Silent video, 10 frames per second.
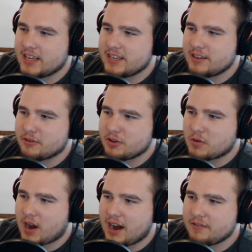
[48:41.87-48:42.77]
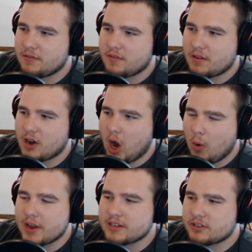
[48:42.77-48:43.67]
you kind of
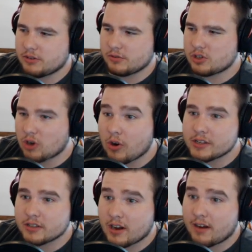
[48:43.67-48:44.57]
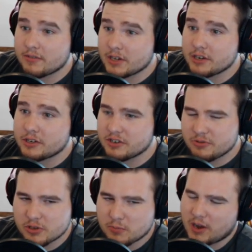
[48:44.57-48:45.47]
owe it to starting the conversation to
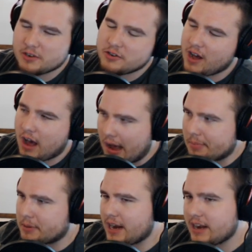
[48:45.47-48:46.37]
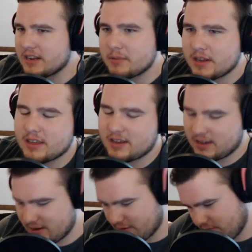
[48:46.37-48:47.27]
respond. You're not obligated, but I think,
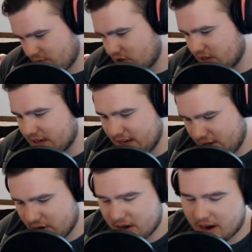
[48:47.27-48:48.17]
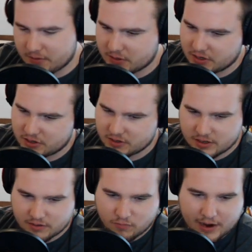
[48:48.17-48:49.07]
just in good conversation
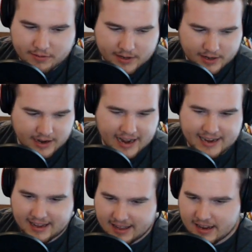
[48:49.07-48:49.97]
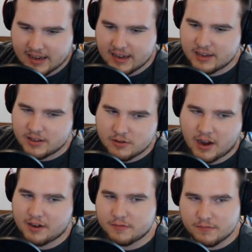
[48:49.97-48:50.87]
and rhetoric etiquette, you
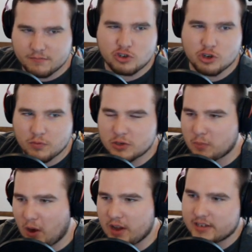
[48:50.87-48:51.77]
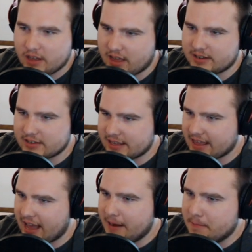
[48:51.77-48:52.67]
kind of should respond to things like
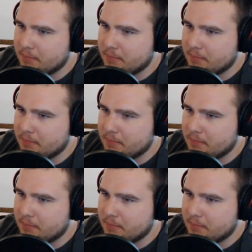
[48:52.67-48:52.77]
that.